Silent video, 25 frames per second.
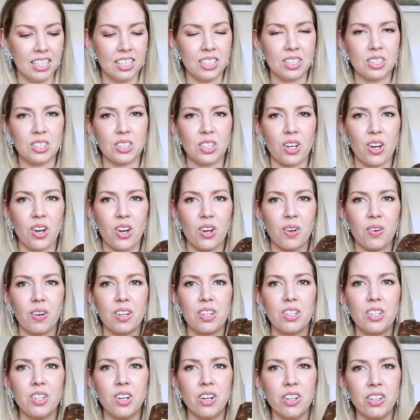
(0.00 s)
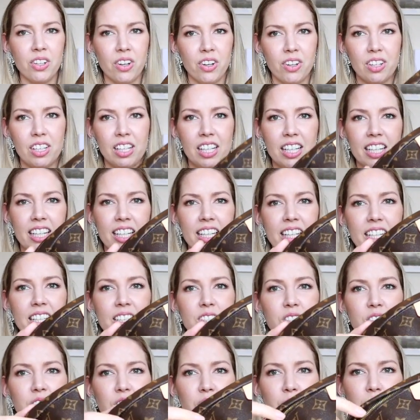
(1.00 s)
So not only
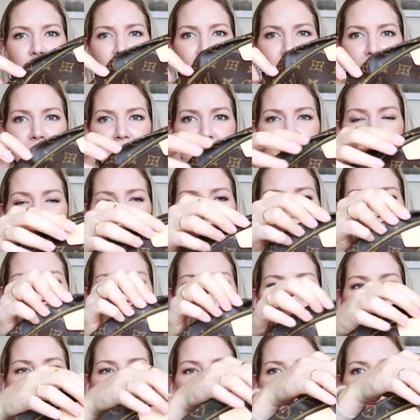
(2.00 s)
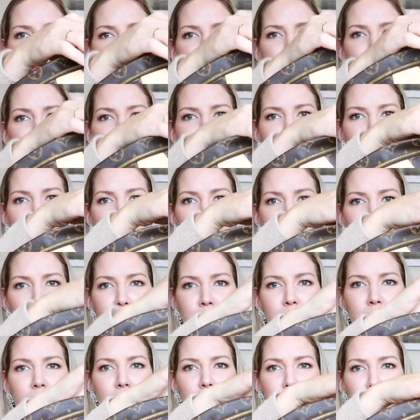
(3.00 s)
do you have to kind of flip this up
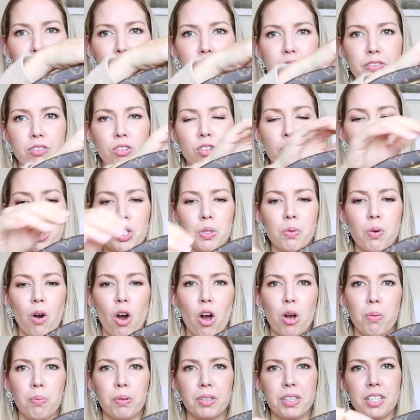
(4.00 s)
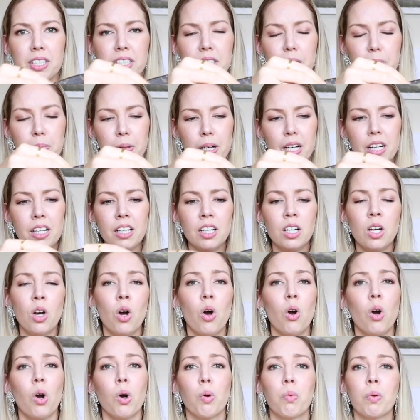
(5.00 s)
before you open the zipper,
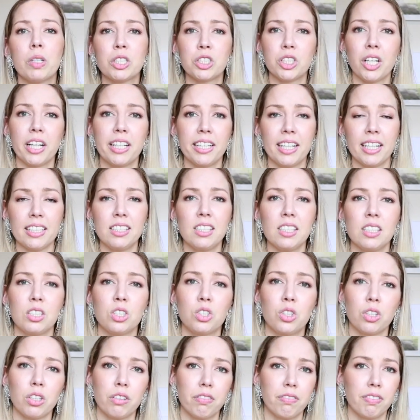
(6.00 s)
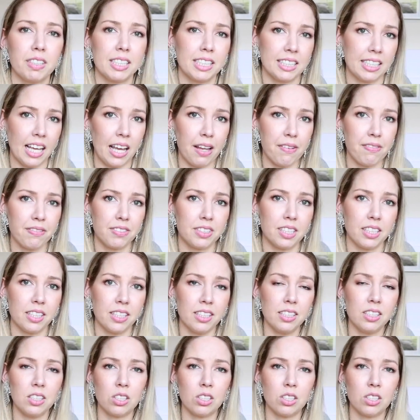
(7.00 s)
which I guess is good for safety.